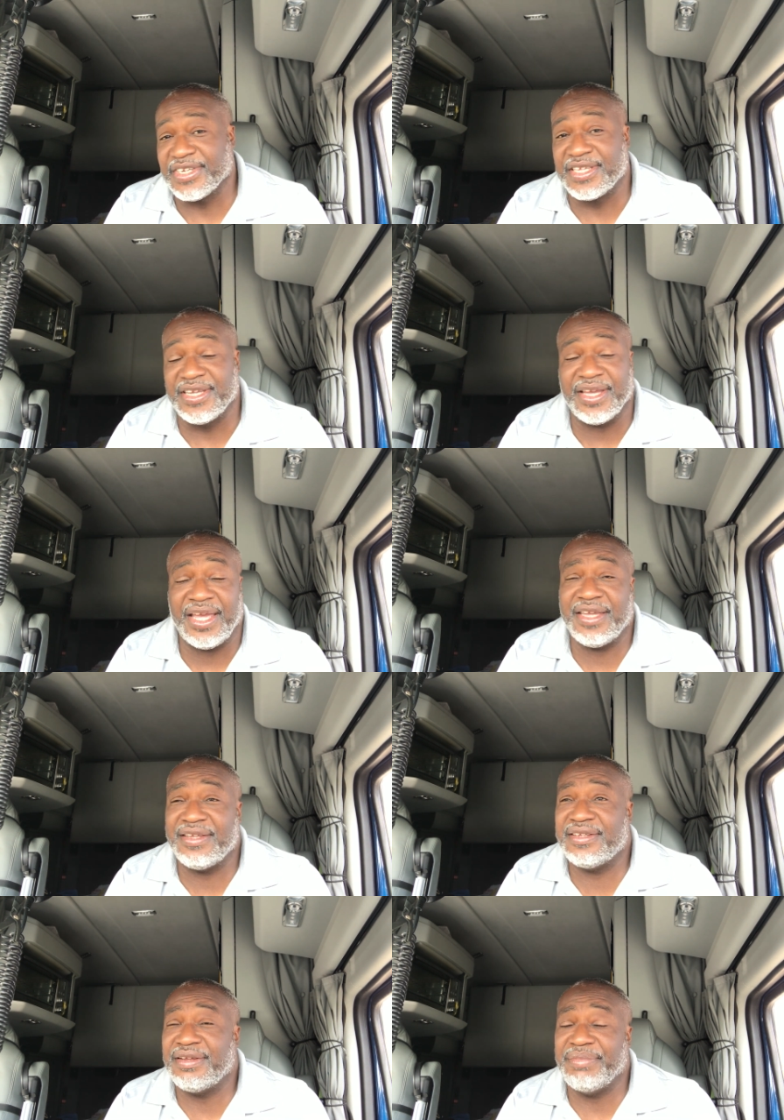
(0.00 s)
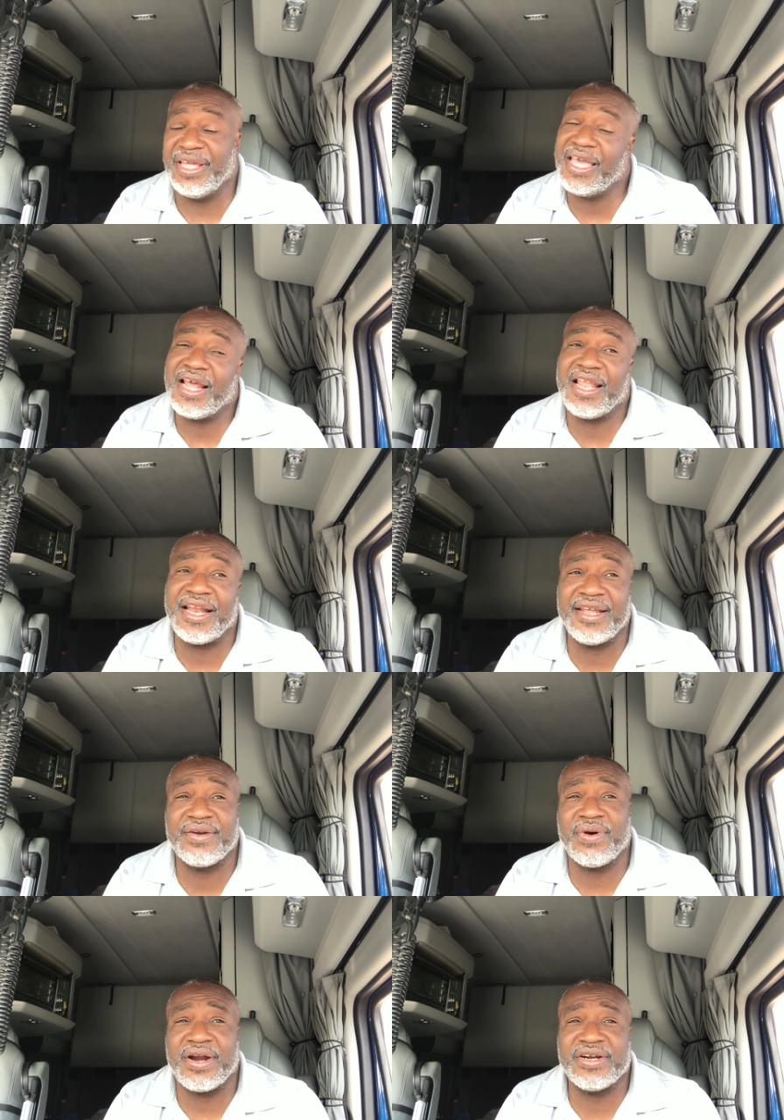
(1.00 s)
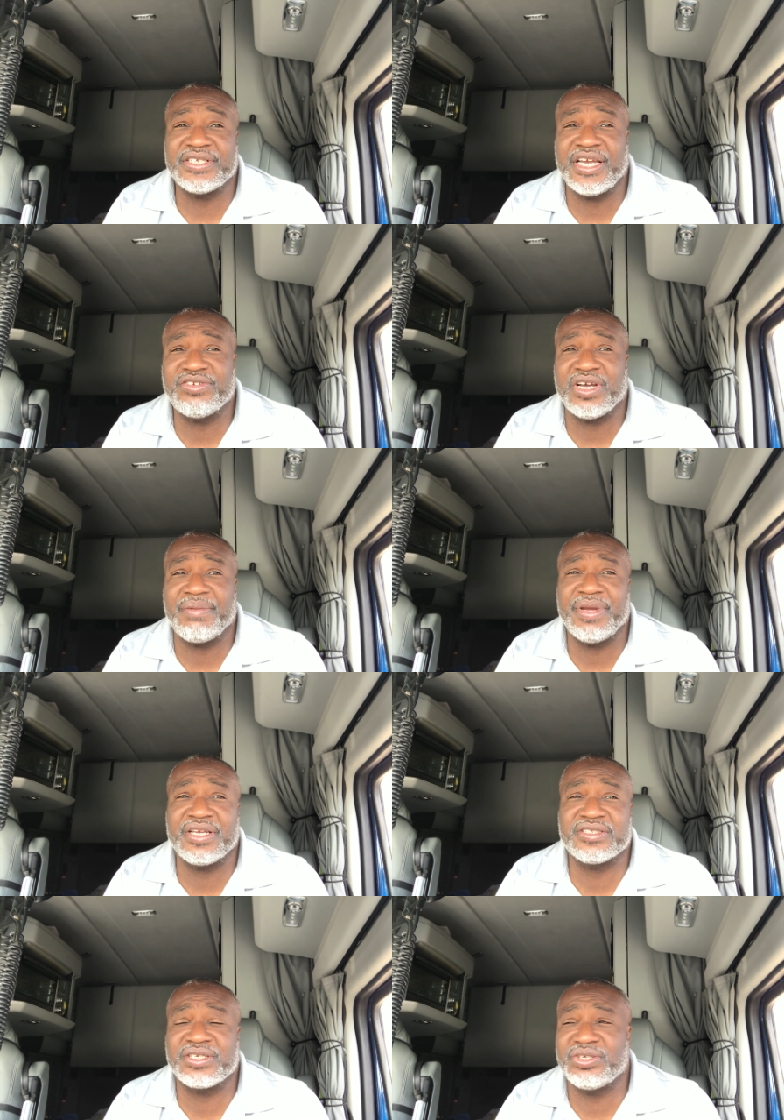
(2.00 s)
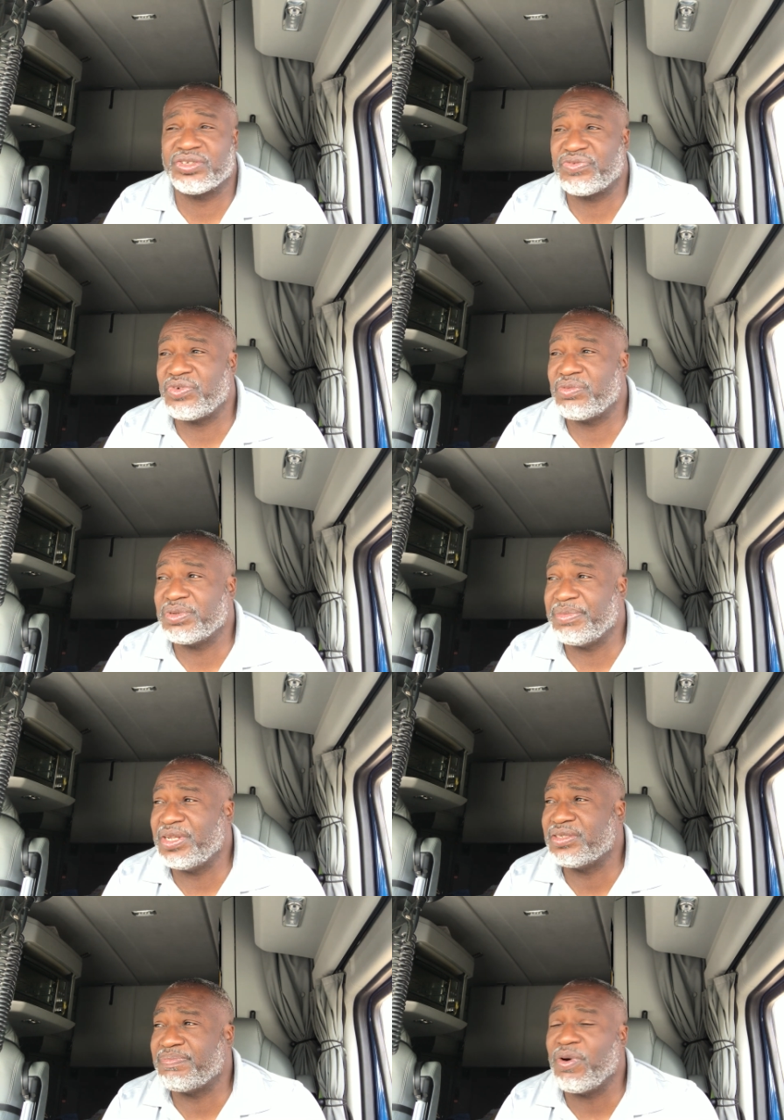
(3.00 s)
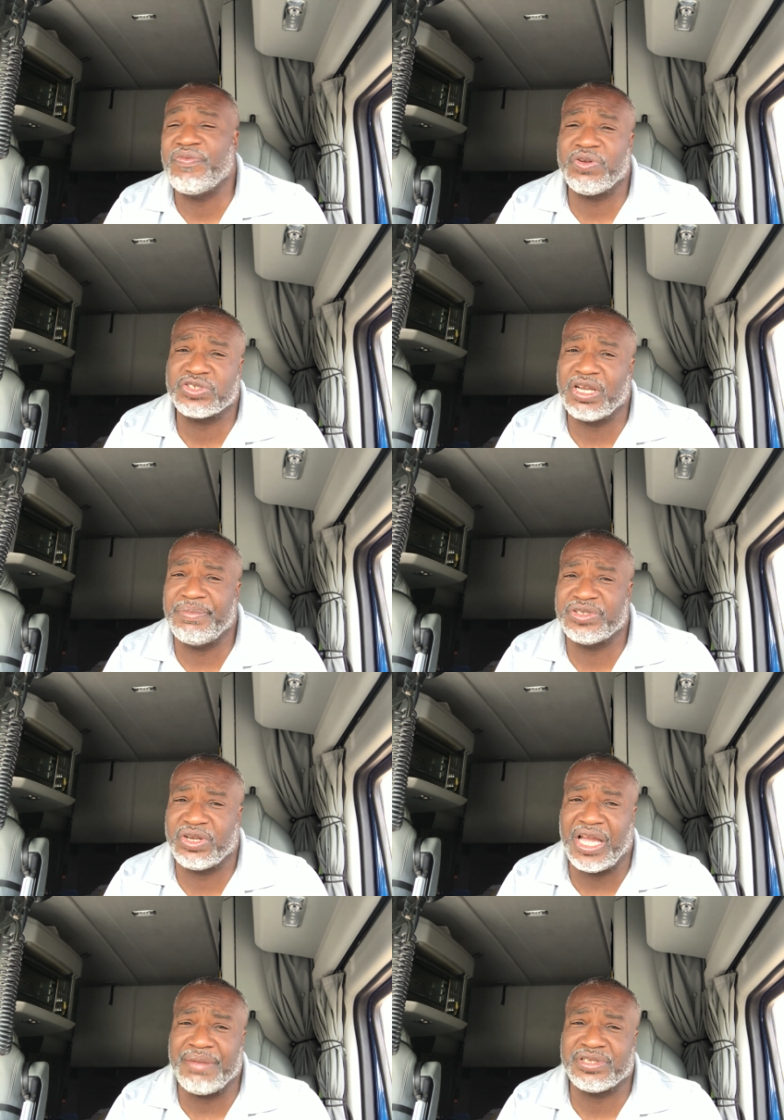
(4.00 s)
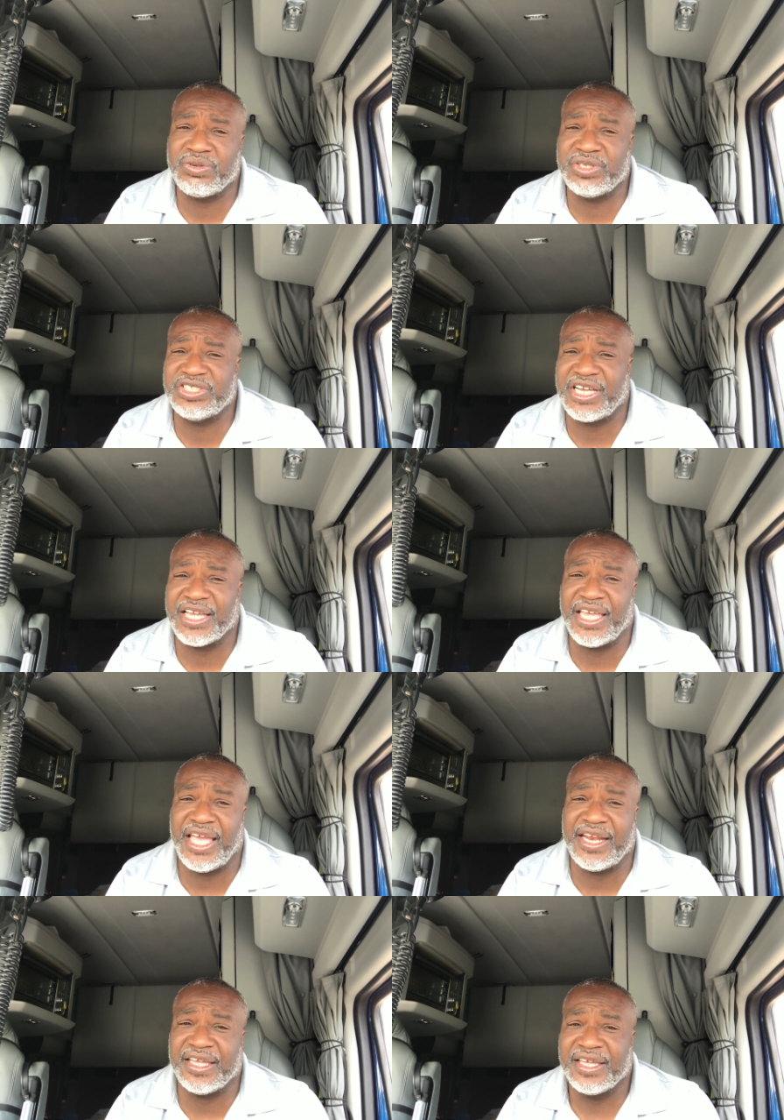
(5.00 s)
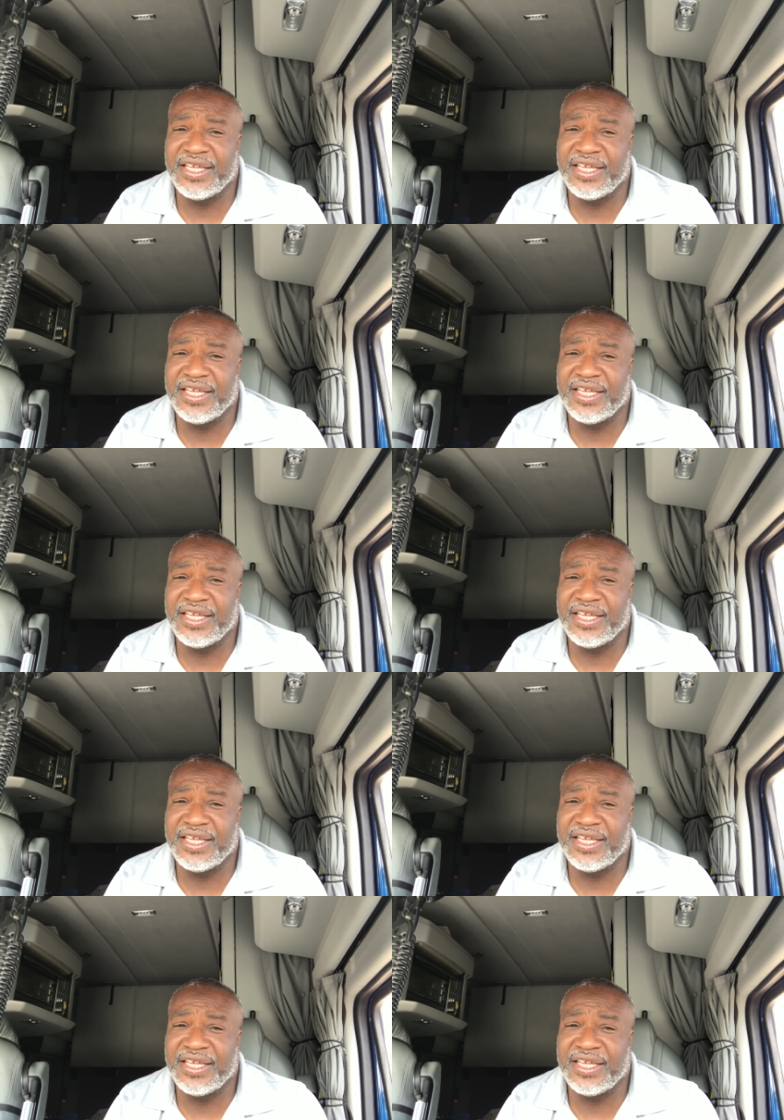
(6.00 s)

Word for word: yeah, hey, if they got a lot of inquiries, I ain't trying to make excuses for them. I mean, both of those companies are absolutely gigantic.